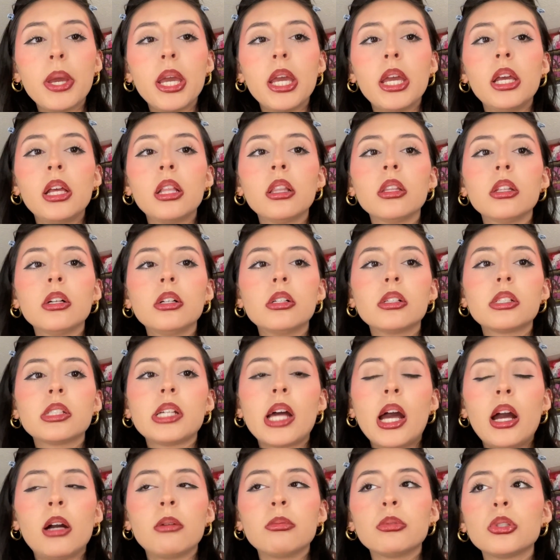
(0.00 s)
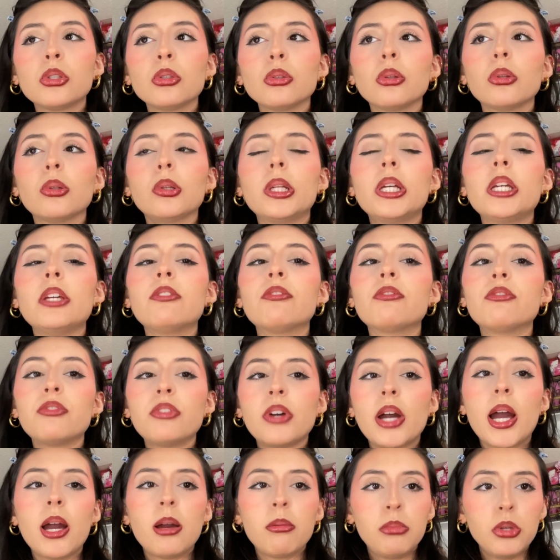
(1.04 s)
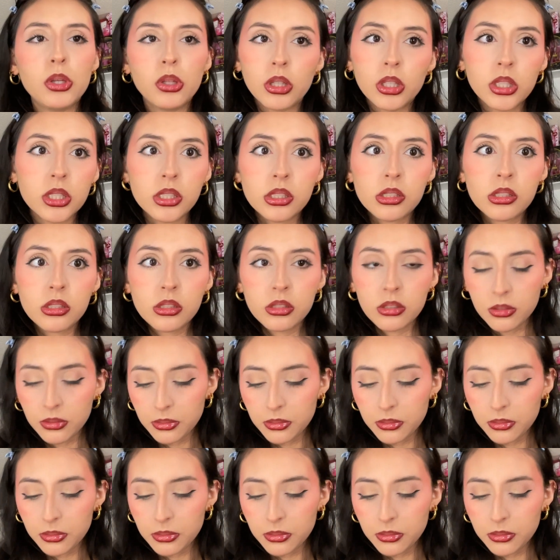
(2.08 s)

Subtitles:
It looks absolutely fabulous.